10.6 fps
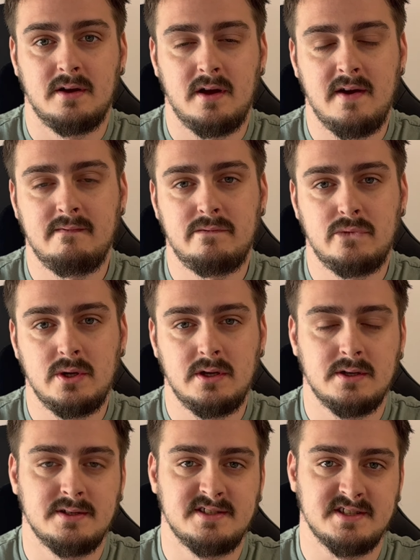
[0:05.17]
every
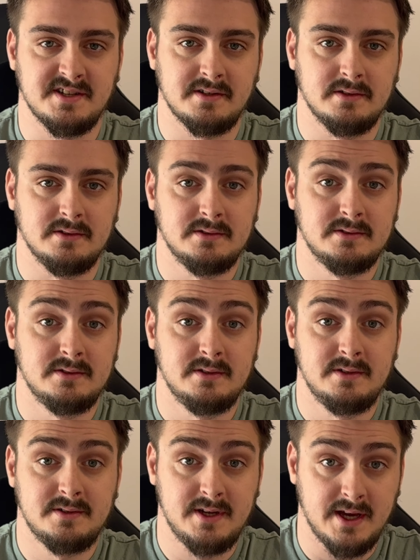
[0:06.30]
single
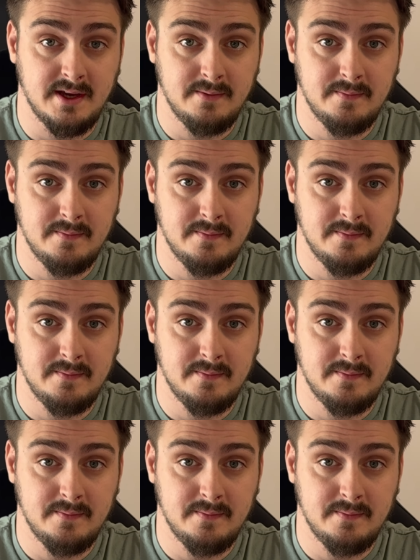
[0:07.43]
day.